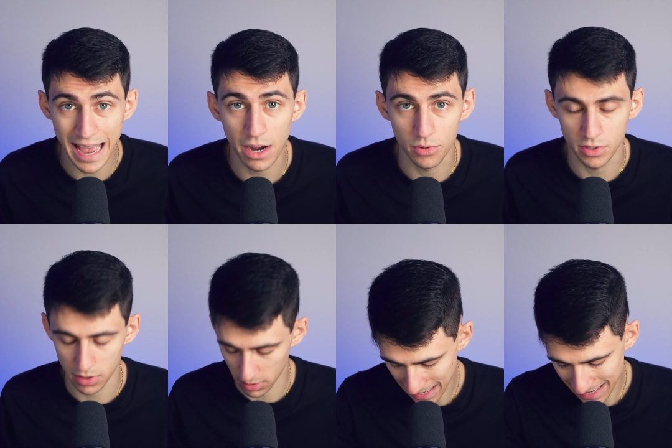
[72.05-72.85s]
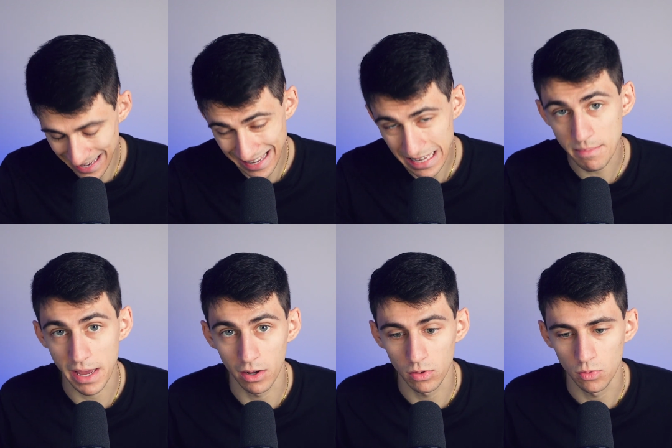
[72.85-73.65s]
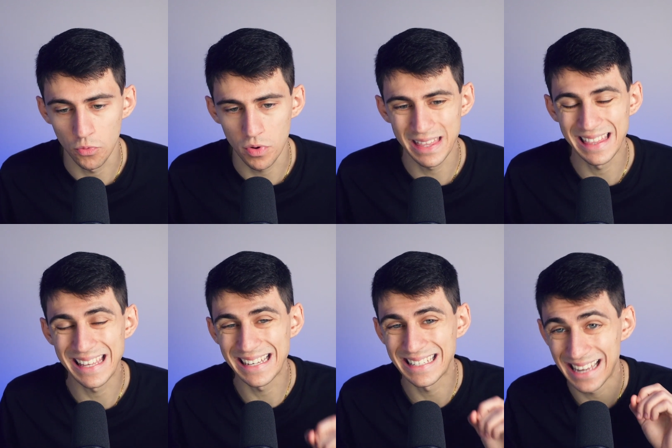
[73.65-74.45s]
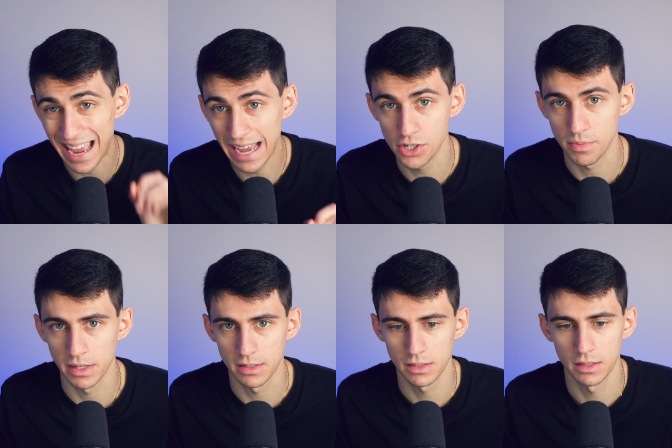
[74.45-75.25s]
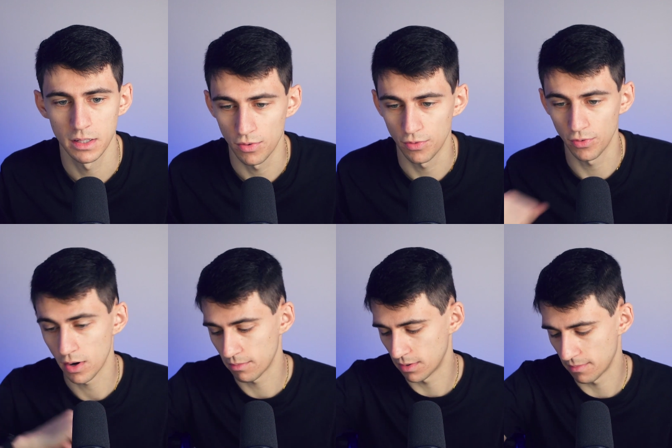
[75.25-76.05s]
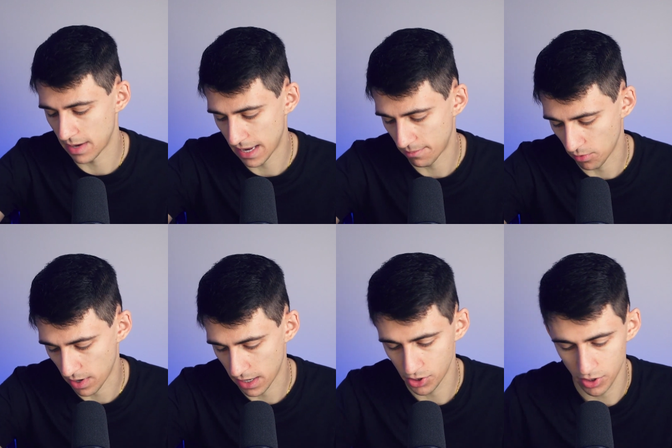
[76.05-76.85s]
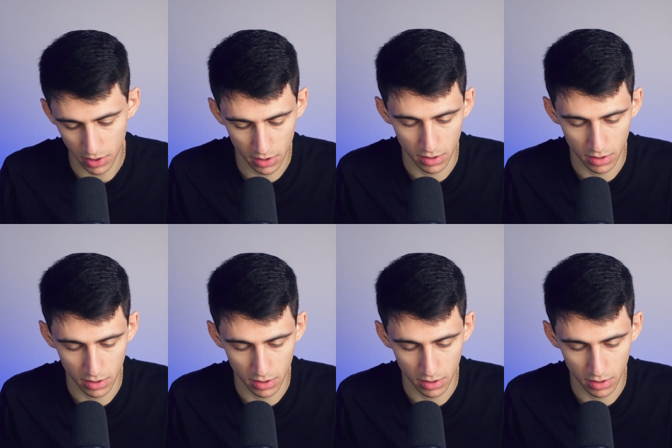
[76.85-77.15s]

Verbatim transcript: out an email with the attachment from my Apple Watch.